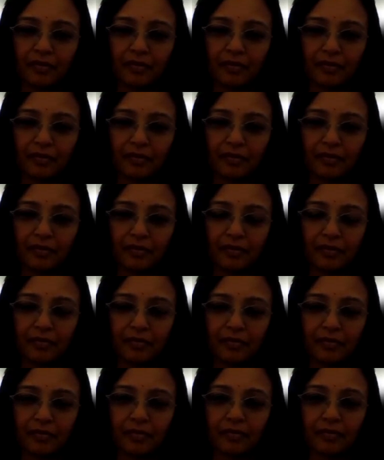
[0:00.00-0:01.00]

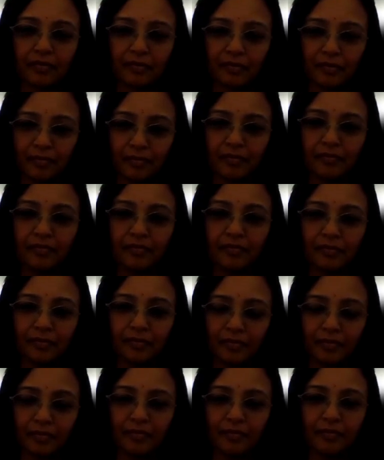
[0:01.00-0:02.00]

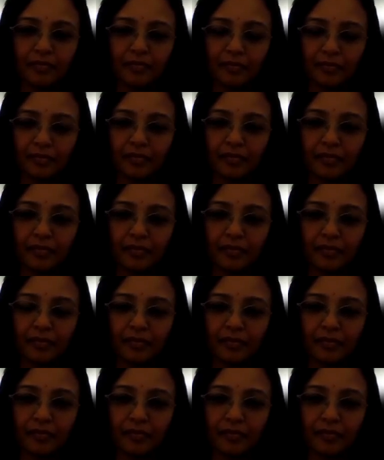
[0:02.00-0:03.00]

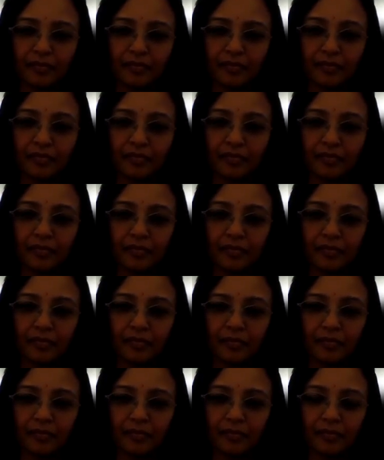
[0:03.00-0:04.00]

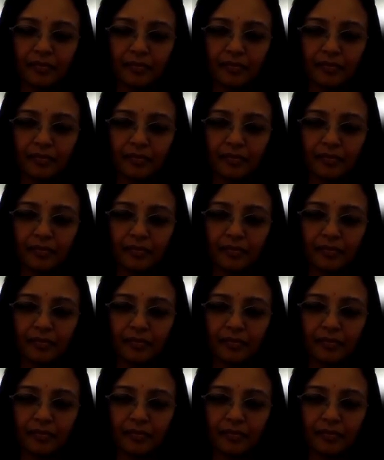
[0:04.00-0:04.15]
The person shown says nothing.